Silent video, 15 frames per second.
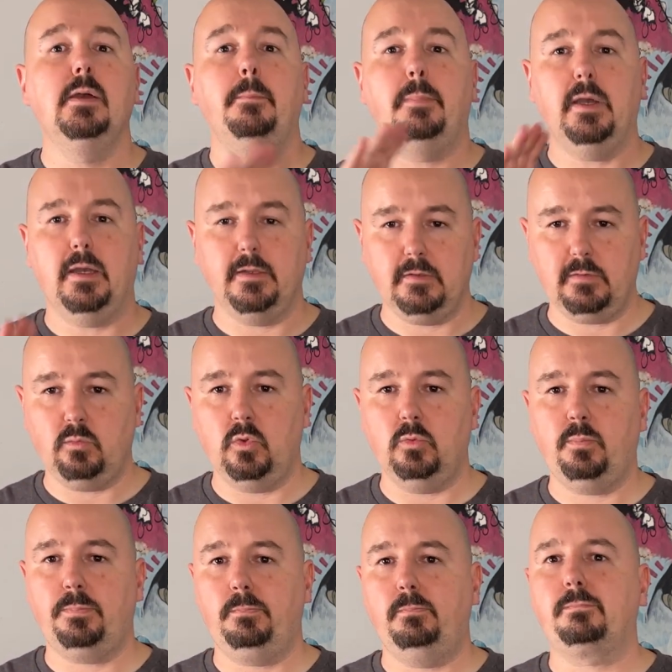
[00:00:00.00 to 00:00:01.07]
but
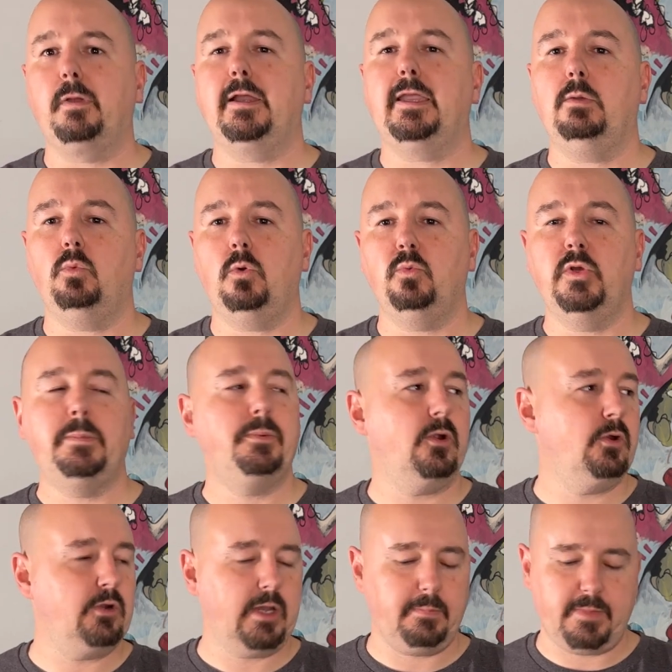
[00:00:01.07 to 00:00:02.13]
we'll
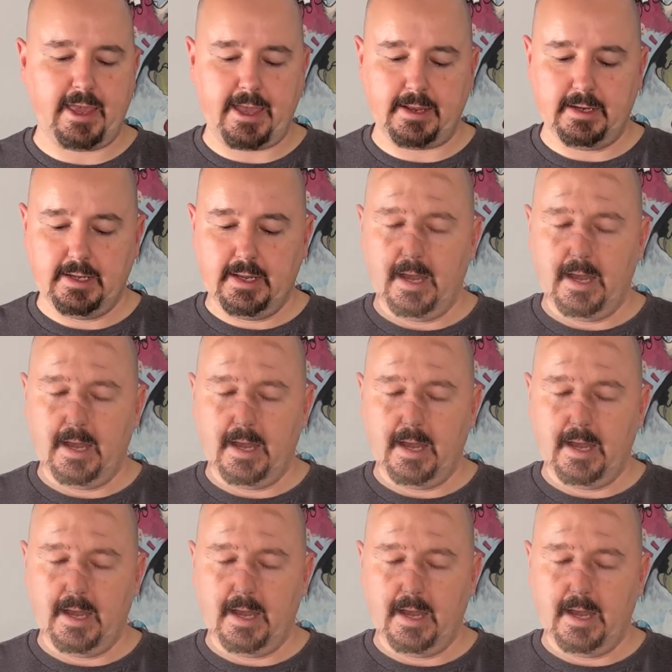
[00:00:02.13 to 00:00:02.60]
reprogram that.